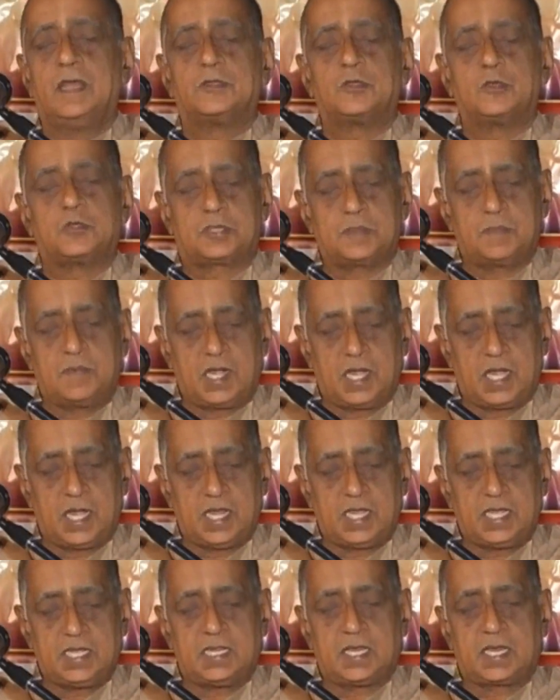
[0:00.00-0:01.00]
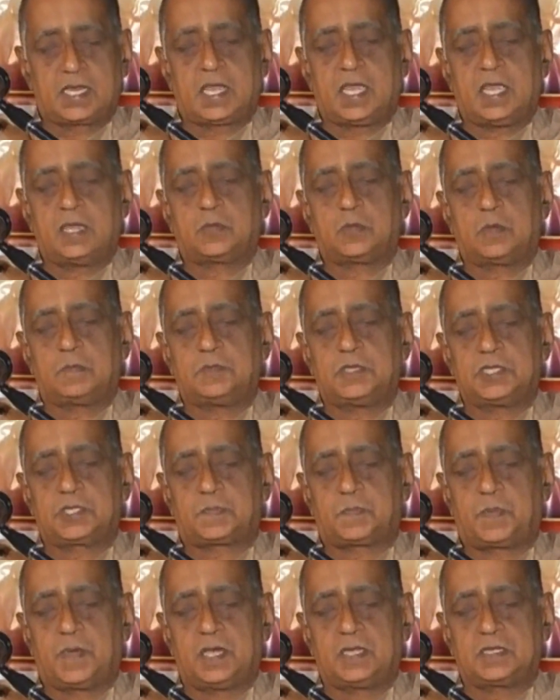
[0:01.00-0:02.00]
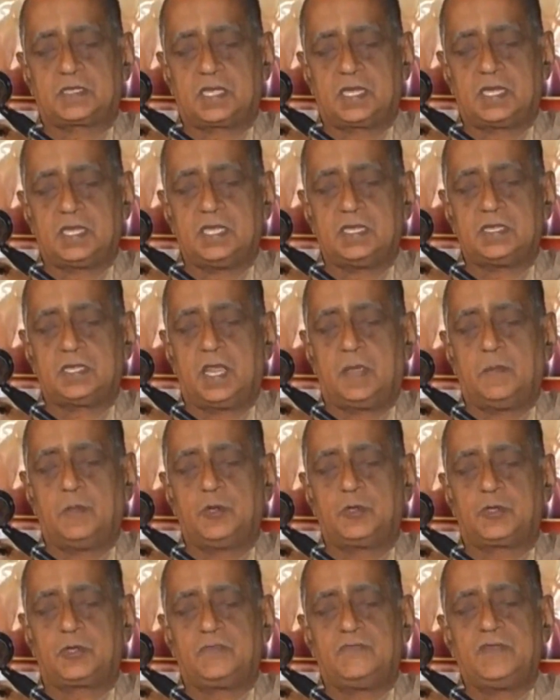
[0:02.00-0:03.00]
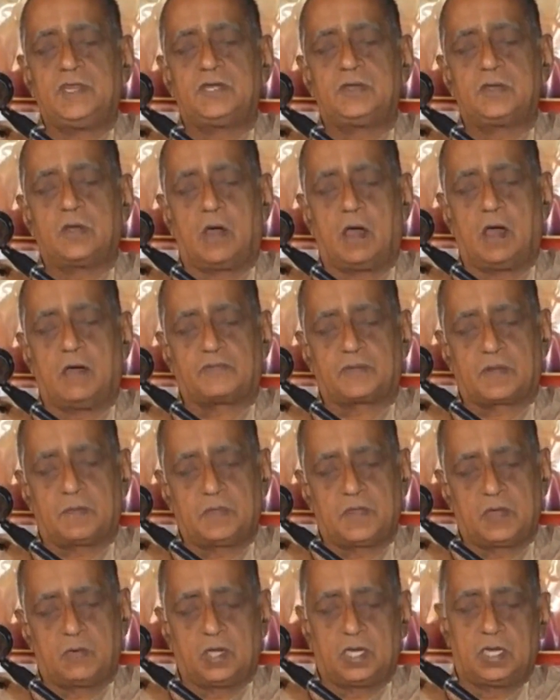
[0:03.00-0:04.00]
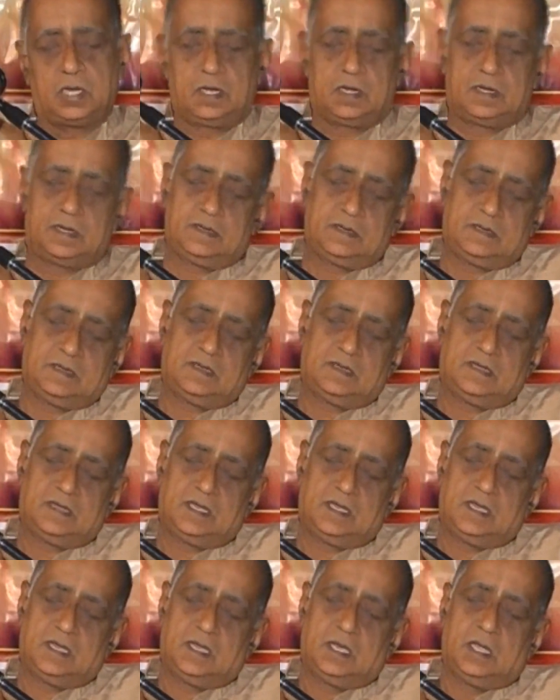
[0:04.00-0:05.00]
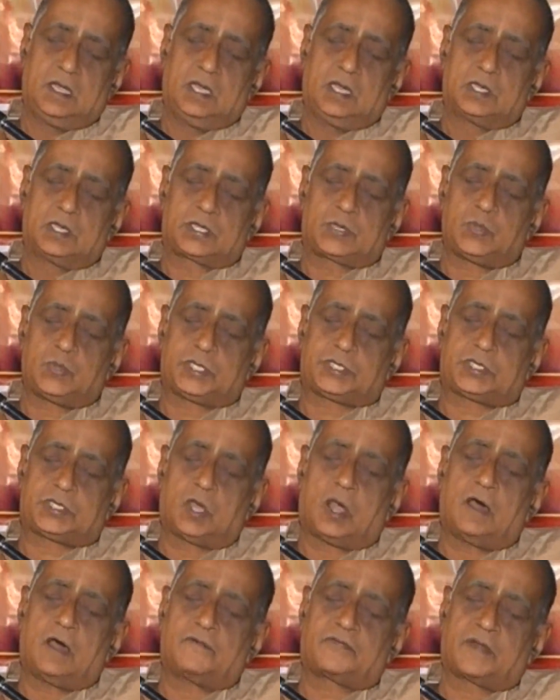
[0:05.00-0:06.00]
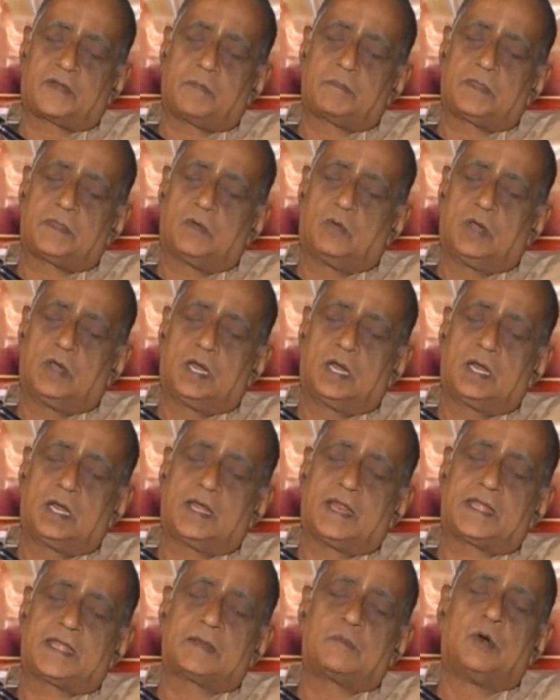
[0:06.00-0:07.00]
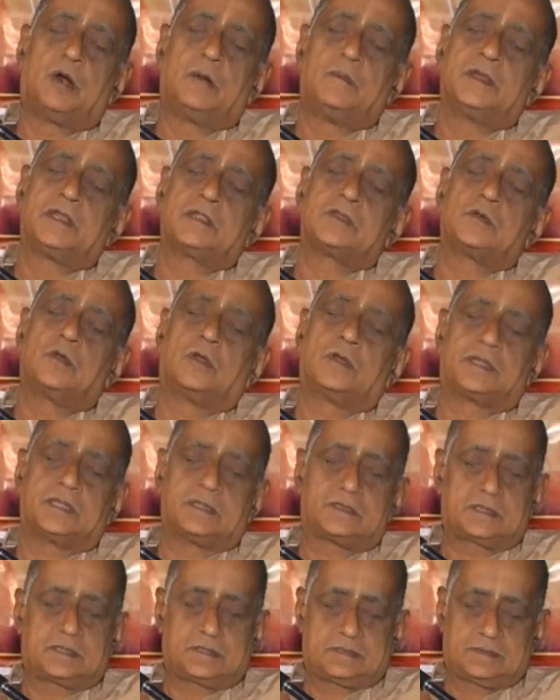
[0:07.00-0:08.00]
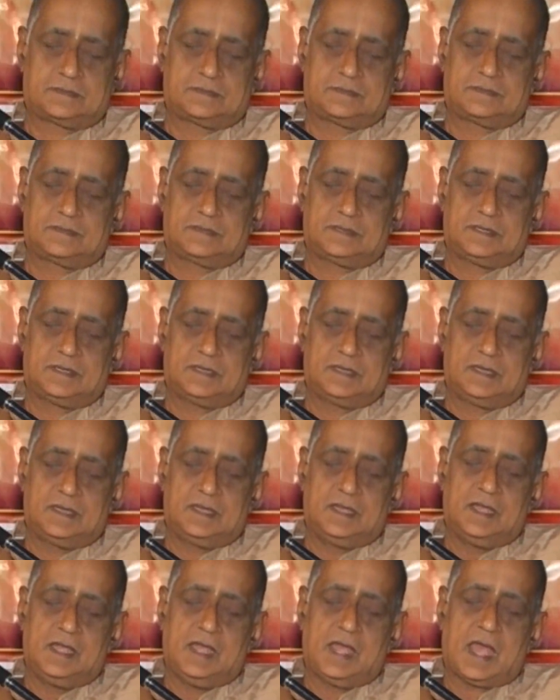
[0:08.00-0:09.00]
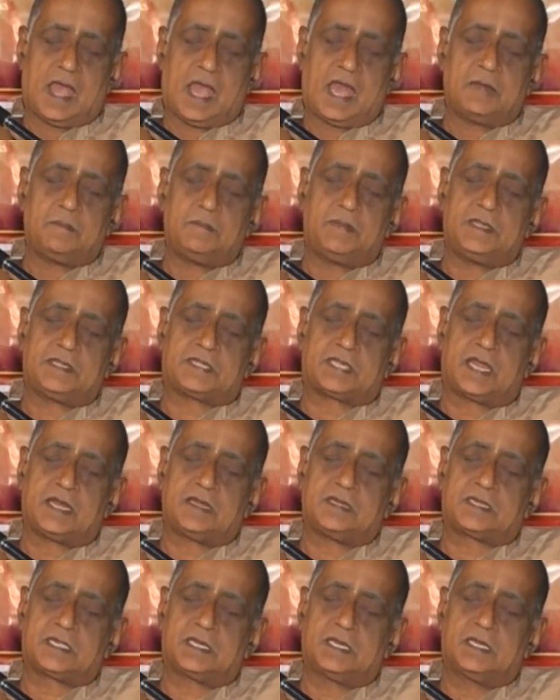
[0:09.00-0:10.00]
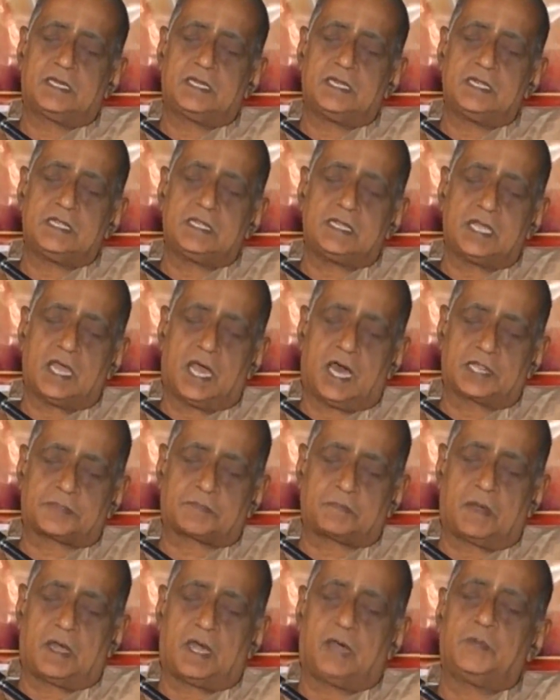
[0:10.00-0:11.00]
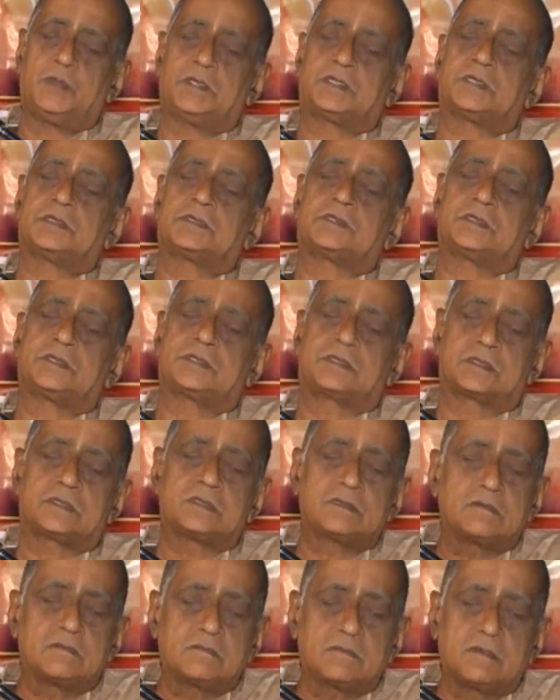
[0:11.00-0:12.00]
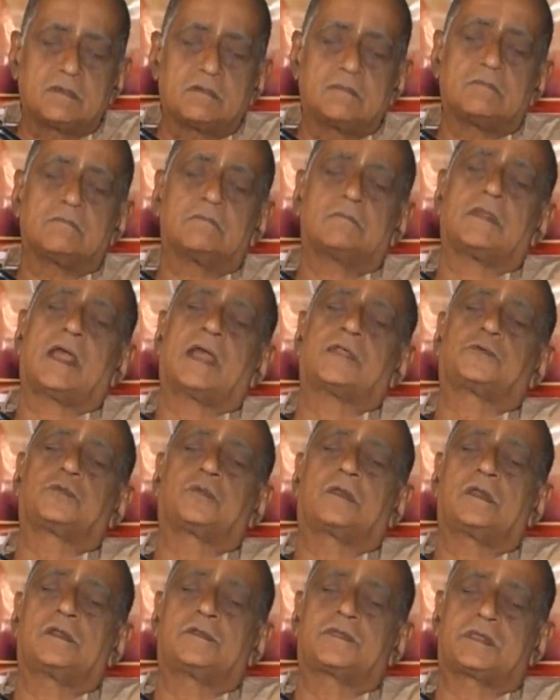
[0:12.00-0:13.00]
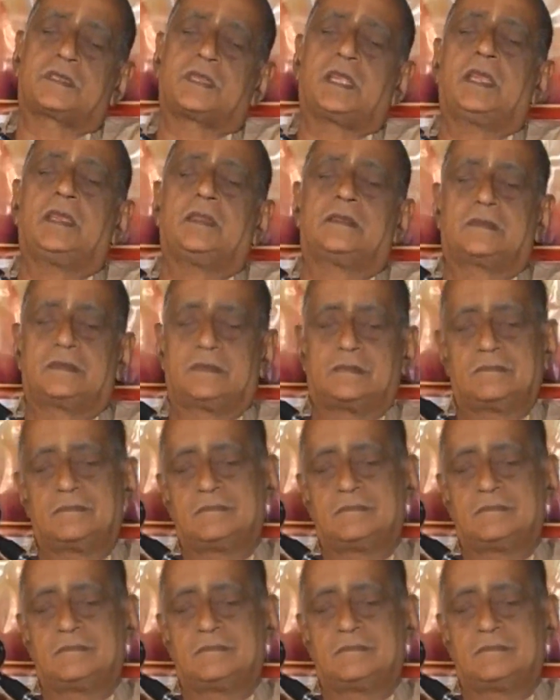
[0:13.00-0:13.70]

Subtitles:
So similarly in the case of this person, he is able to withdraw from the world, switch off from the world at a moment's notice and be centered in the Atma, which is his natural state.